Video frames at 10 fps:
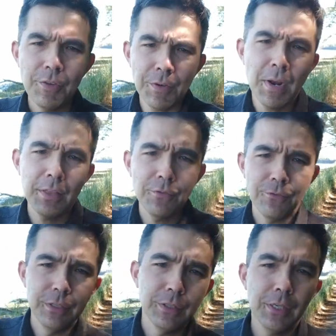Have you ever had the
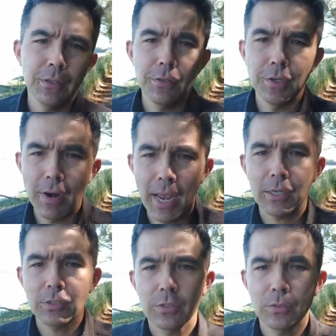feeling that your
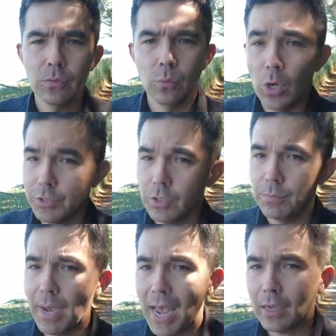ex wants you
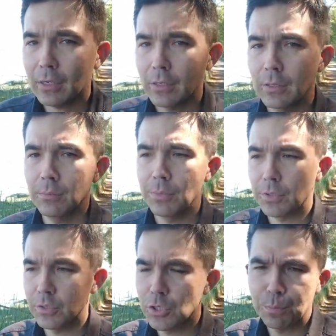back, but
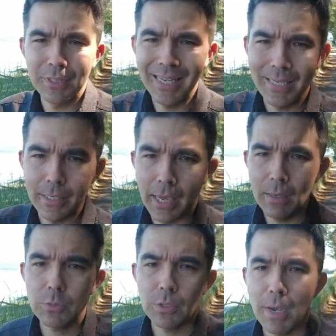they're just playing
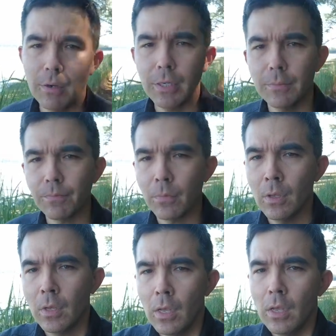games about it?
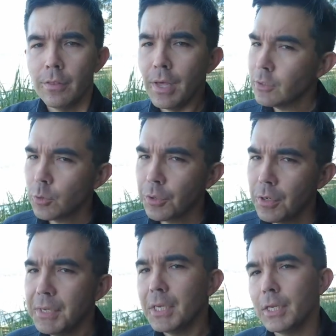That's what we're
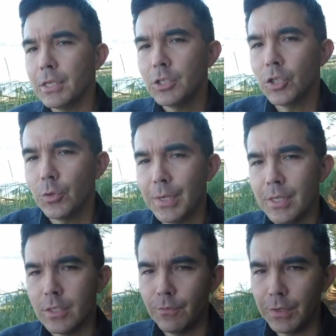going to be getting into
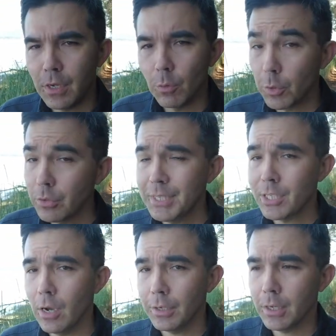in this video. We're going to be
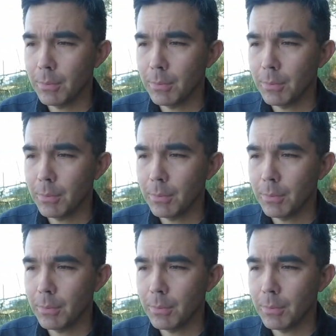talking